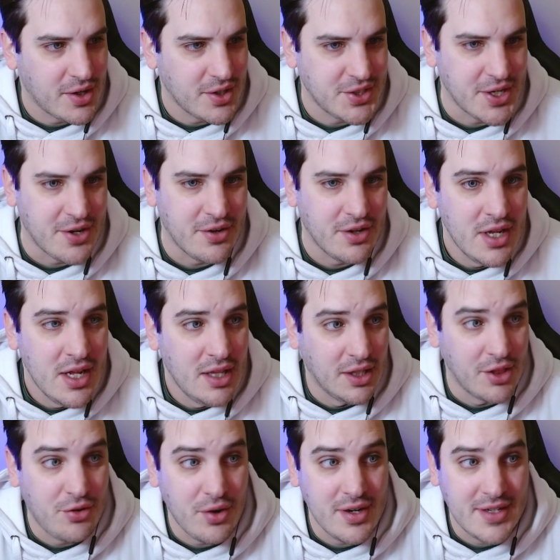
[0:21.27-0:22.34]
So
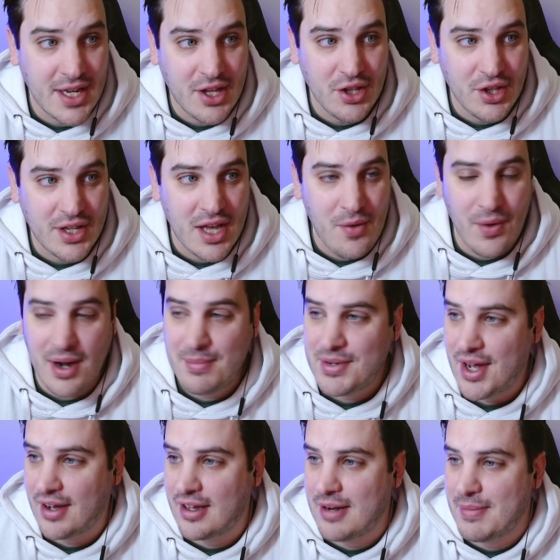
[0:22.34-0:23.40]
let's go ahead and take a look at what I'm
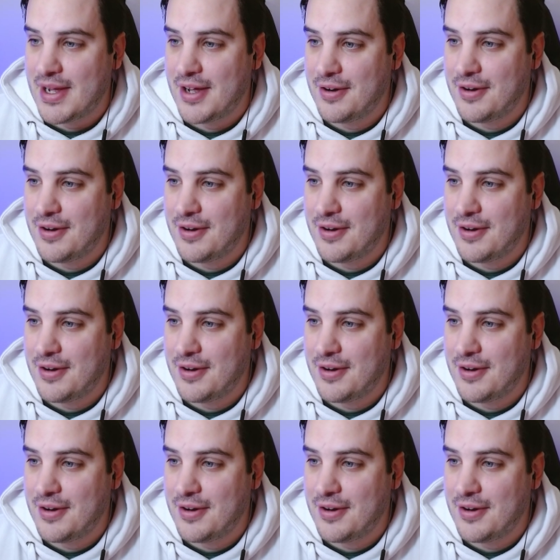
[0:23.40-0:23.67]
talking about.